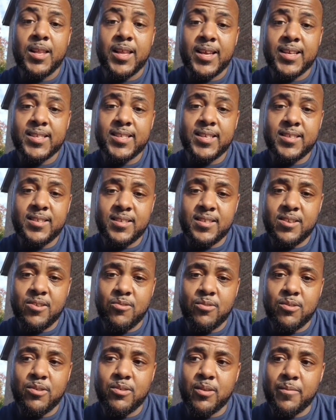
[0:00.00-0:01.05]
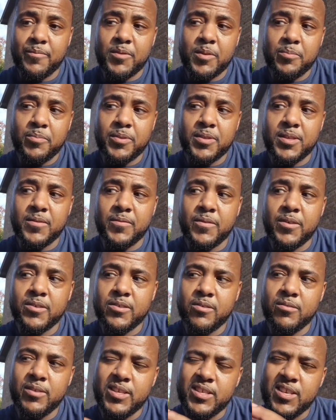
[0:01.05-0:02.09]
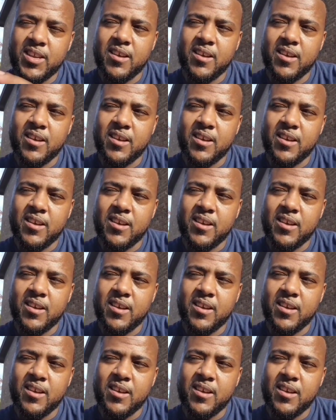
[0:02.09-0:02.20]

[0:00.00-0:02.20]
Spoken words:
Like I said, just hold on. I'm gonna put these fairings on,